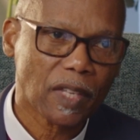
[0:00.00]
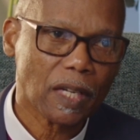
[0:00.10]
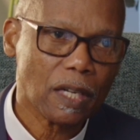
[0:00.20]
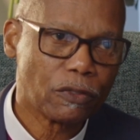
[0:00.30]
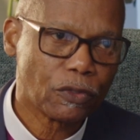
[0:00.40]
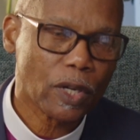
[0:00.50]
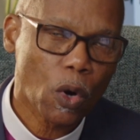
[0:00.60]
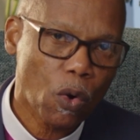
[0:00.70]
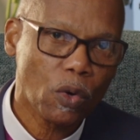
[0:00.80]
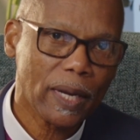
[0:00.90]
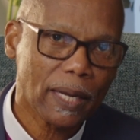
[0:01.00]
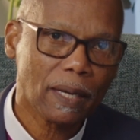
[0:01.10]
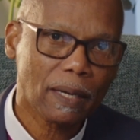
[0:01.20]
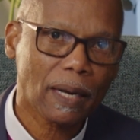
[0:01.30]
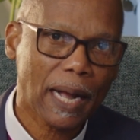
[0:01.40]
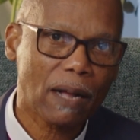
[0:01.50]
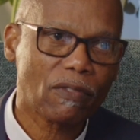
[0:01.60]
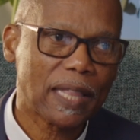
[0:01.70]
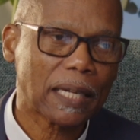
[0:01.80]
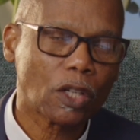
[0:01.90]
If we only
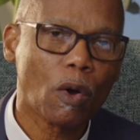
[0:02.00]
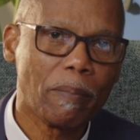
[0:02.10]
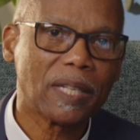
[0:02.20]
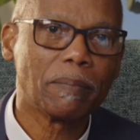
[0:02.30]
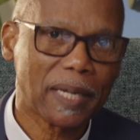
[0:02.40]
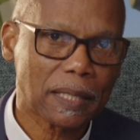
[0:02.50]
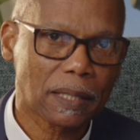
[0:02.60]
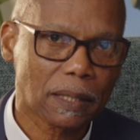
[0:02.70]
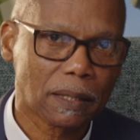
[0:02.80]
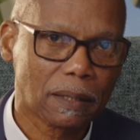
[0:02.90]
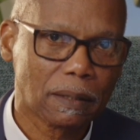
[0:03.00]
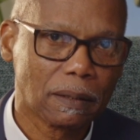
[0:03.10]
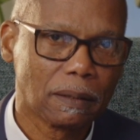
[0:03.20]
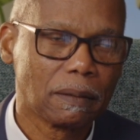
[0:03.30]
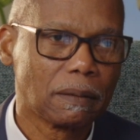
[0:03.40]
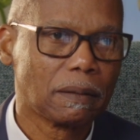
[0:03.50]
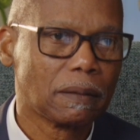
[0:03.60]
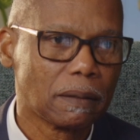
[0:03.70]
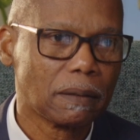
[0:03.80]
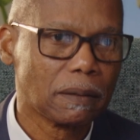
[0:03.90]
have that commitment,
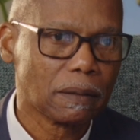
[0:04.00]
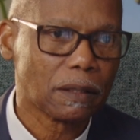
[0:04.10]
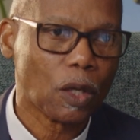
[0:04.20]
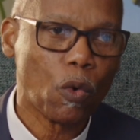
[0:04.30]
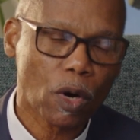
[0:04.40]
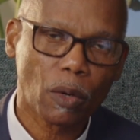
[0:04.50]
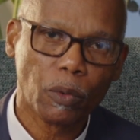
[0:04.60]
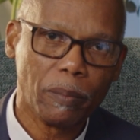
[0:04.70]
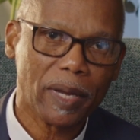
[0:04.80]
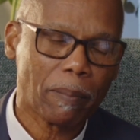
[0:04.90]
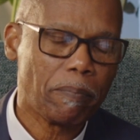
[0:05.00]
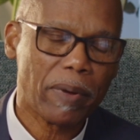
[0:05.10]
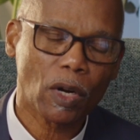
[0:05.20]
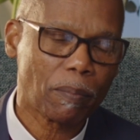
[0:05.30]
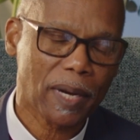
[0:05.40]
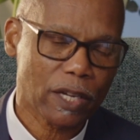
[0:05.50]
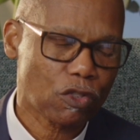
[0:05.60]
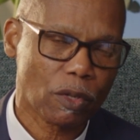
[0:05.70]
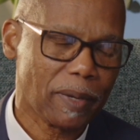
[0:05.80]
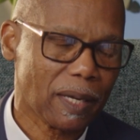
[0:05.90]
the world will be a better place
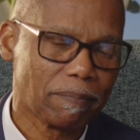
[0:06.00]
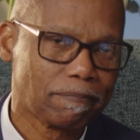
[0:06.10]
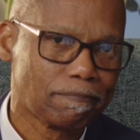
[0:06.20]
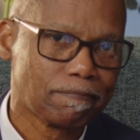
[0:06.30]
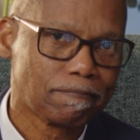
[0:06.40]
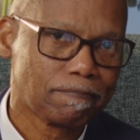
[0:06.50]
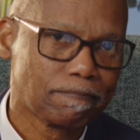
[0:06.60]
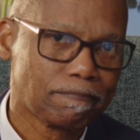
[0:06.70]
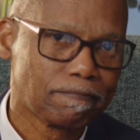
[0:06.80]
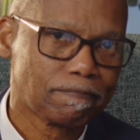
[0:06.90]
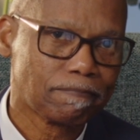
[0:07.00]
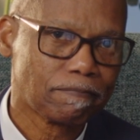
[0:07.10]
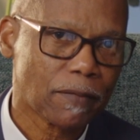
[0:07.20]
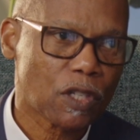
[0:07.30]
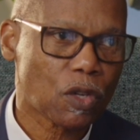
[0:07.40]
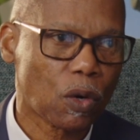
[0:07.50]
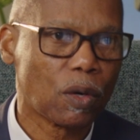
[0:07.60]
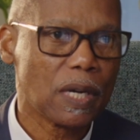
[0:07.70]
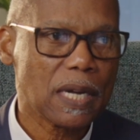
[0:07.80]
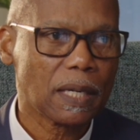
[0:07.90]
to be. So
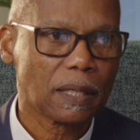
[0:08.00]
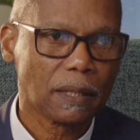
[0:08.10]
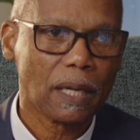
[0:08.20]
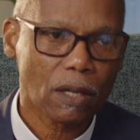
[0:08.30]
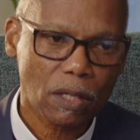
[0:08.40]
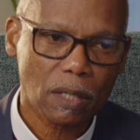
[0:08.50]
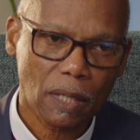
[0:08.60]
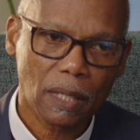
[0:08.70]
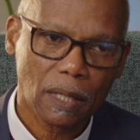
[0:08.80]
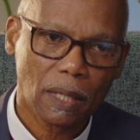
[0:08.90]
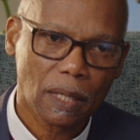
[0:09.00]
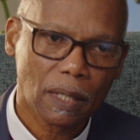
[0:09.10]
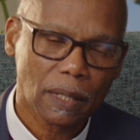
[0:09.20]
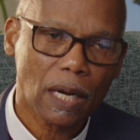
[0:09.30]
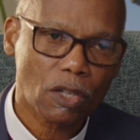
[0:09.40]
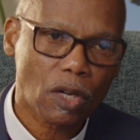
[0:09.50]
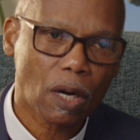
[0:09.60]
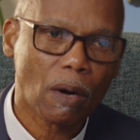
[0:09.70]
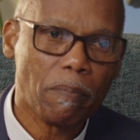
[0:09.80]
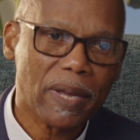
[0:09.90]
let us
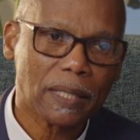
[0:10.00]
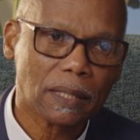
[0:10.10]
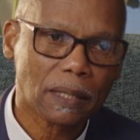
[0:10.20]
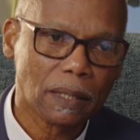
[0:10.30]
commit